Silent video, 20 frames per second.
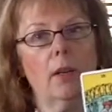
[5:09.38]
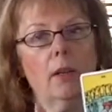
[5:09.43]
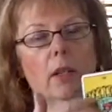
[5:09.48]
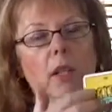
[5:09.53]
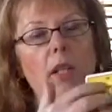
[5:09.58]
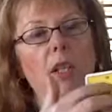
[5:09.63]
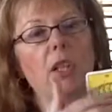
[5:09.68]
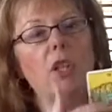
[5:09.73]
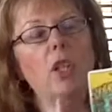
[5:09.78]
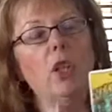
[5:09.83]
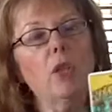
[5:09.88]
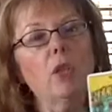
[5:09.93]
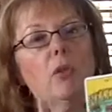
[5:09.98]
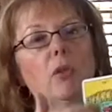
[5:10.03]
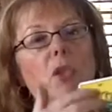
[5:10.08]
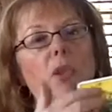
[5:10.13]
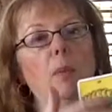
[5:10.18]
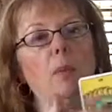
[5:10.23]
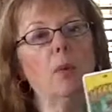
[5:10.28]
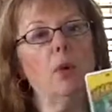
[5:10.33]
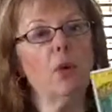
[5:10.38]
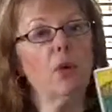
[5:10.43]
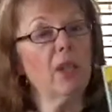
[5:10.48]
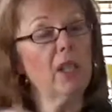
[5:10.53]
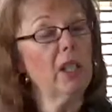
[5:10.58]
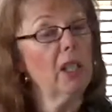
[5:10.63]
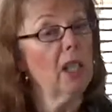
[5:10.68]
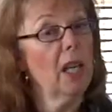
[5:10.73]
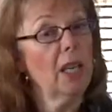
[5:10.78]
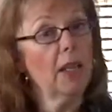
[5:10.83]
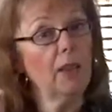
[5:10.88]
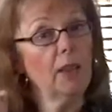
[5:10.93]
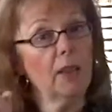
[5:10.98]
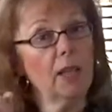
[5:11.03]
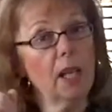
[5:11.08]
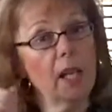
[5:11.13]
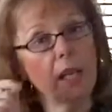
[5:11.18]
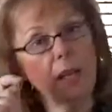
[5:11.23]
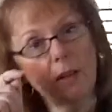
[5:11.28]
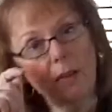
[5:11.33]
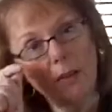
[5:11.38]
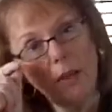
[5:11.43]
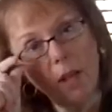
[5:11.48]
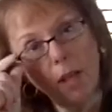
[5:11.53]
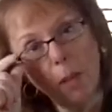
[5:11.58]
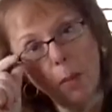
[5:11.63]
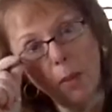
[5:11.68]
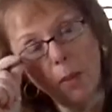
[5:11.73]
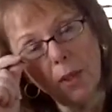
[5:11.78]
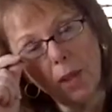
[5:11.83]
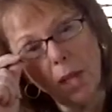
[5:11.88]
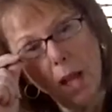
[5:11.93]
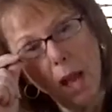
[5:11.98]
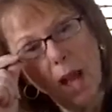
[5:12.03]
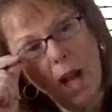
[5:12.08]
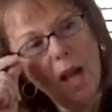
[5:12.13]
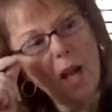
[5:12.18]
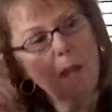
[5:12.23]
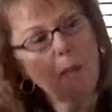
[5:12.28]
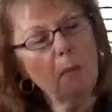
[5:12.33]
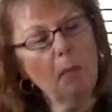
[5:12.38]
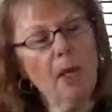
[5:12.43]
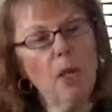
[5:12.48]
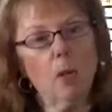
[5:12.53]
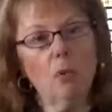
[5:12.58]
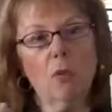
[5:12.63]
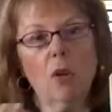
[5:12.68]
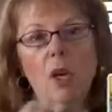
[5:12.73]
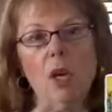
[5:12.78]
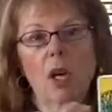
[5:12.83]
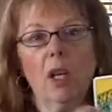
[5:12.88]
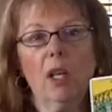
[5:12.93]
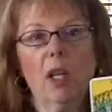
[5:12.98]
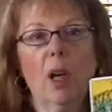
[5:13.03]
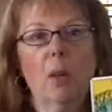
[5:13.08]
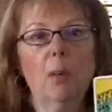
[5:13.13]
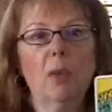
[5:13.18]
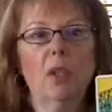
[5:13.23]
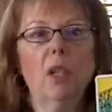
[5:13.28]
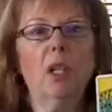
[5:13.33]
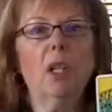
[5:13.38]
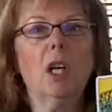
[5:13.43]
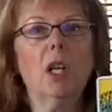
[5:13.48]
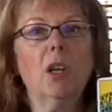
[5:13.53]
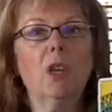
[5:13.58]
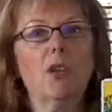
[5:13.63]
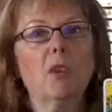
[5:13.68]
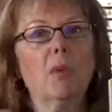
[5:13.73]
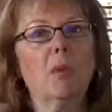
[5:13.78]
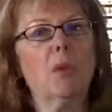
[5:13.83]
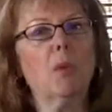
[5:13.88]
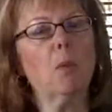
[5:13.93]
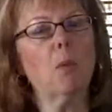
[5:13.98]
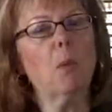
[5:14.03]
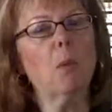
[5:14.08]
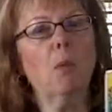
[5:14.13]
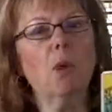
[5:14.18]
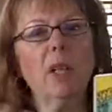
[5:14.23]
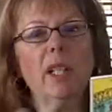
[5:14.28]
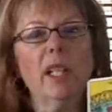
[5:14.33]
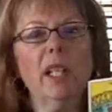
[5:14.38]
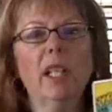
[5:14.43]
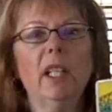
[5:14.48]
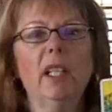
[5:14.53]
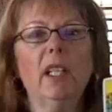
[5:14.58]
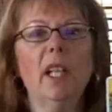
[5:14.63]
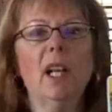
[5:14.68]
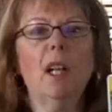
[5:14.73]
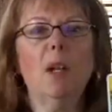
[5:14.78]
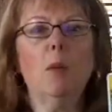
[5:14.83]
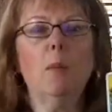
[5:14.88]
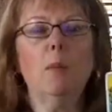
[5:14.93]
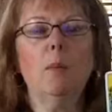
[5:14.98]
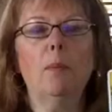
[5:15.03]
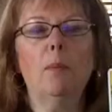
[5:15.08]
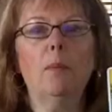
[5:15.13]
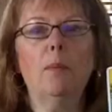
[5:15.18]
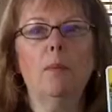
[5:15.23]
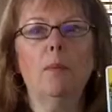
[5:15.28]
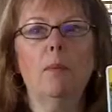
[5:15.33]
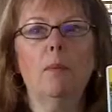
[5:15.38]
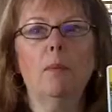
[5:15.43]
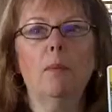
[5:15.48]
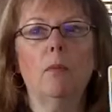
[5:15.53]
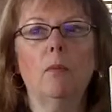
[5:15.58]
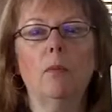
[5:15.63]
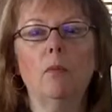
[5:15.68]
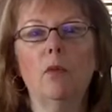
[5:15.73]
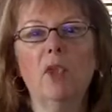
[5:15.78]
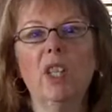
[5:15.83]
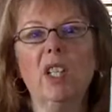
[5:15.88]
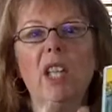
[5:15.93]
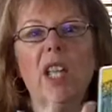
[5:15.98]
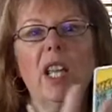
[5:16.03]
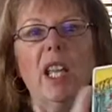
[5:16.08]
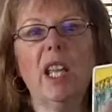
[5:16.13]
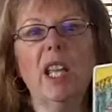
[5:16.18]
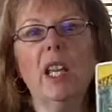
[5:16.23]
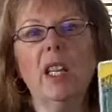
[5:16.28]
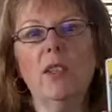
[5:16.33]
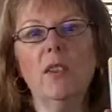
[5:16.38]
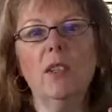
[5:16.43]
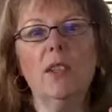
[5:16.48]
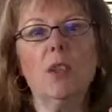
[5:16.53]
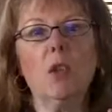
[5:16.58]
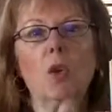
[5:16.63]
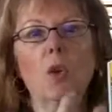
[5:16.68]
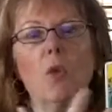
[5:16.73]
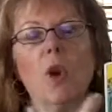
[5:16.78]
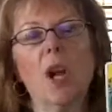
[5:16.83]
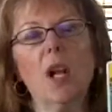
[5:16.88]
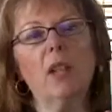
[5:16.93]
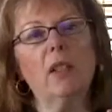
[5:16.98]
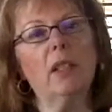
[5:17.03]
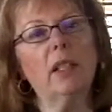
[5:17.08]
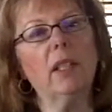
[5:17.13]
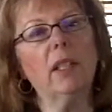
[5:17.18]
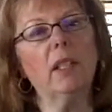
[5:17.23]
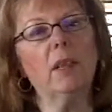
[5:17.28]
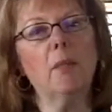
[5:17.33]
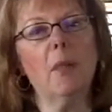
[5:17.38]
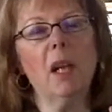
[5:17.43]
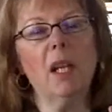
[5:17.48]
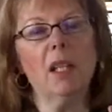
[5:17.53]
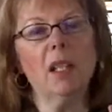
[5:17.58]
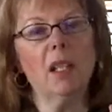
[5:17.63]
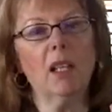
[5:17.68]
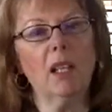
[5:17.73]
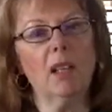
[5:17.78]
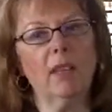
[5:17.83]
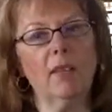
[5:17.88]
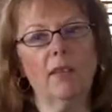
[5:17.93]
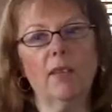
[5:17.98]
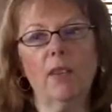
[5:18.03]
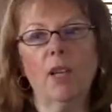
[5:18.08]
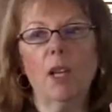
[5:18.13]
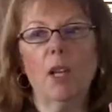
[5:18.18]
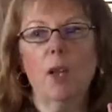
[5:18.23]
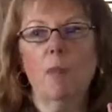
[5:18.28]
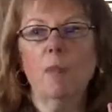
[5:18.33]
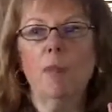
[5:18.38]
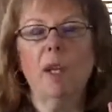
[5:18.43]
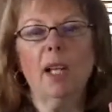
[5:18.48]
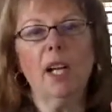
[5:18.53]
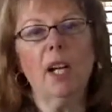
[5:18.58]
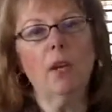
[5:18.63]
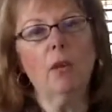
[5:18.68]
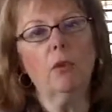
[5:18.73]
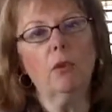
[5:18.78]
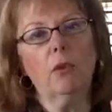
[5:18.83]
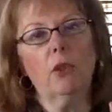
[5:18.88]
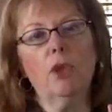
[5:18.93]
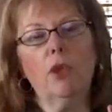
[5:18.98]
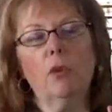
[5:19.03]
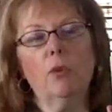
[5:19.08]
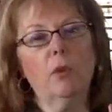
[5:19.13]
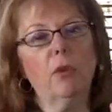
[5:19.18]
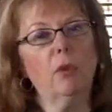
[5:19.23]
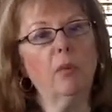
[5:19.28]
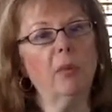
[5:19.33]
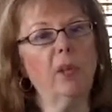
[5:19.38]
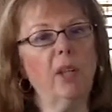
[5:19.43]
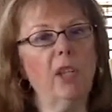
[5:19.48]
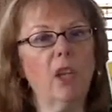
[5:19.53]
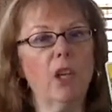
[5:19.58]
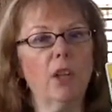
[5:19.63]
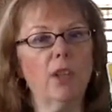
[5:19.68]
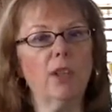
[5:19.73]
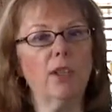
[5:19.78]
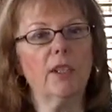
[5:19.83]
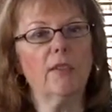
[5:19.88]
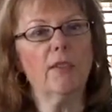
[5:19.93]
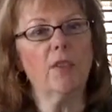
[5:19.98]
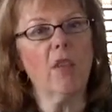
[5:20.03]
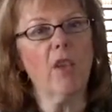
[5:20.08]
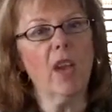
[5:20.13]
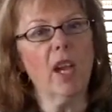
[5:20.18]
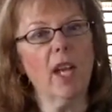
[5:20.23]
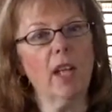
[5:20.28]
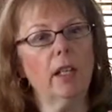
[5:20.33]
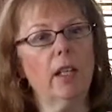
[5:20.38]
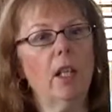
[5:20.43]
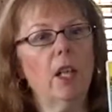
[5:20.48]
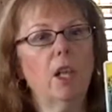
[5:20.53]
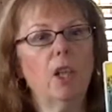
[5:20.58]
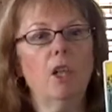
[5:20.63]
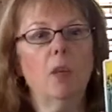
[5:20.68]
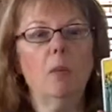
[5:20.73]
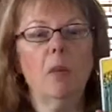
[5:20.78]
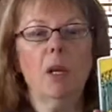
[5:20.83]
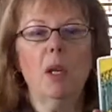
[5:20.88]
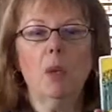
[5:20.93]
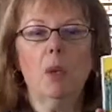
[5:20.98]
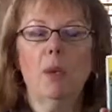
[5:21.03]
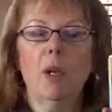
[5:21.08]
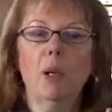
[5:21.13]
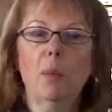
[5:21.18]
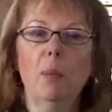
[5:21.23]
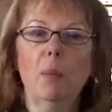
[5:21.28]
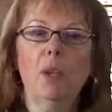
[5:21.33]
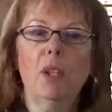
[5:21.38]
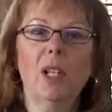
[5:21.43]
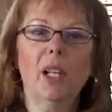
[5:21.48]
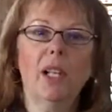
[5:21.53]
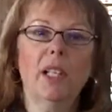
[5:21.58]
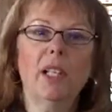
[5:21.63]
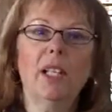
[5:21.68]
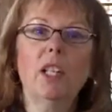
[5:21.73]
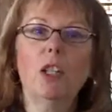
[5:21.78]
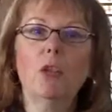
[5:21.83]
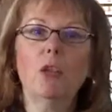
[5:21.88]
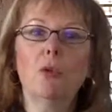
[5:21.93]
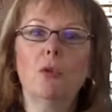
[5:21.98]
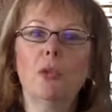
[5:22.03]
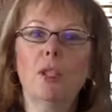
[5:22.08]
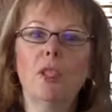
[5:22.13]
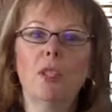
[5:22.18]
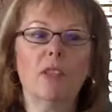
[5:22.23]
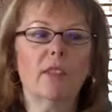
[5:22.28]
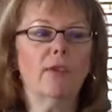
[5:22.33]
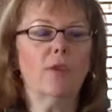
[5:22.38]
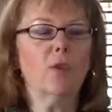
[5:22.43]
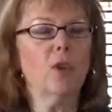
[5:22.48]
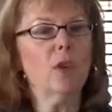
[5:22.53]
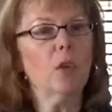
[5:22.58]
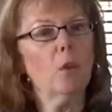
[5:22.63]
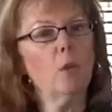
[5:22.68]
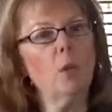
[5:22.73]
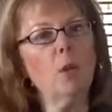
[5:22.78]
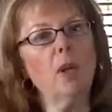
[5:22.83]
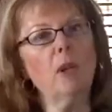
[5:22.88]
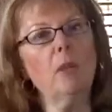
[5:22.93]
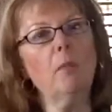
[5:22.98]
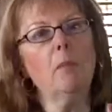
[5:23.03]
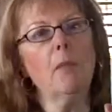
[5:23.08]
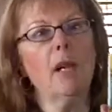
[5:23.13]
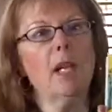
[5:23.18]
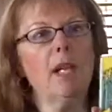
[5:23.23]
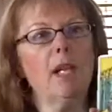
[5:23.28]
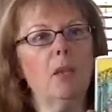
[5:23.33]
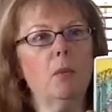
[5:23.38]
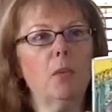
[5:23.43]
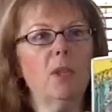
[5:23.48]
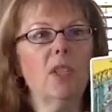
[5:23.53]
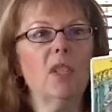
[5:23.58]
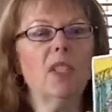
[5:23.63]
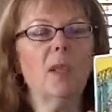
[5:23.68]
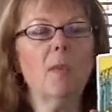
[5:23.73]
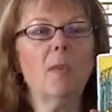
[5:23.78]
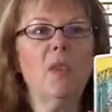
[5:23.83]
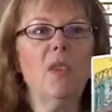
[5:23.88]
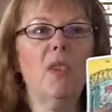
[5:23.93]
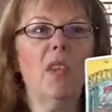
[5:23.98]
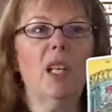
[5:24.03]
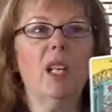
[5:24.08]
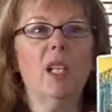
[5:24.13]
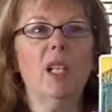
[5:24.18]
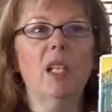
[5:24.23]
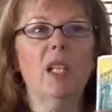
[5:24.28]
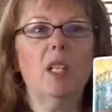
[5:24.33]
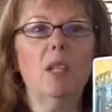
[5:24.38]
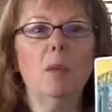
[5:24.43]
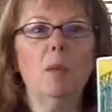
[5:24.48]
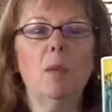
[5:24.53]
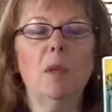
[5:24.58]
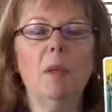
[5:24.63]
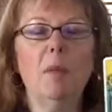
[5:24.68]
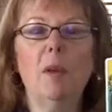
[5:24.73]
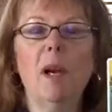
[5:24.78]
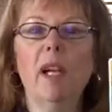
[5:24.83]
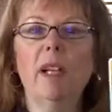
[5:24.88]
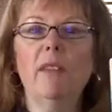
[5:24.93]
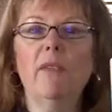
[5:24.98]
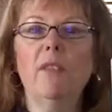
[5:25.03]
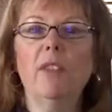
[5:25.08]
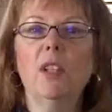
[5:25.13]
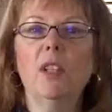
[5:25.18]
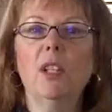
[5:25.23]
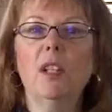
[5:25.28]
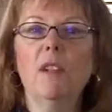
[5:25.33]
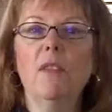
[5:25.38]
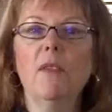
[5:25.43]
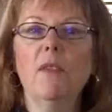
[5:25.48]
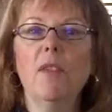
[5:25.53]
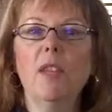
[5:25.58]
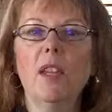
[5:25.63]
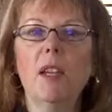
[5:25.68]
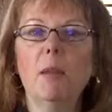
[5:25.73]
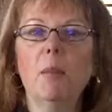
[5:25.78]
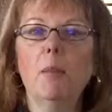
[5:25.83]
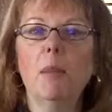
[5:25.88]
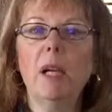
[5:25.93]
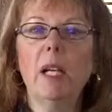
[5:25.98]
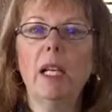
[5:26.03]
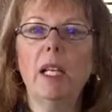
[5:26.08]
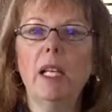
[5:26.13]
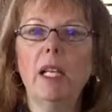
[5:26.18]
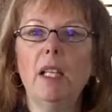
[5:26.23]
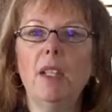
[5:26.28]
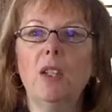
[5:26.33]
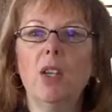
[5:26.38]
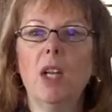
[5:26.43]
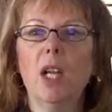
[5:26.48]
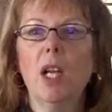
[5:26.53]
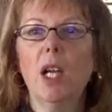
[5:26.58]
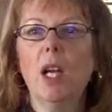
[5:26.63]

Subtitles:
continue supporting, like the Nine of Cups. I might draw a couple of cards with, well, what can help retain this quality in my life? Pick out 2 or 3 cards for that. You might want to pull out a hindrance for what's something that I need to be mindful of that might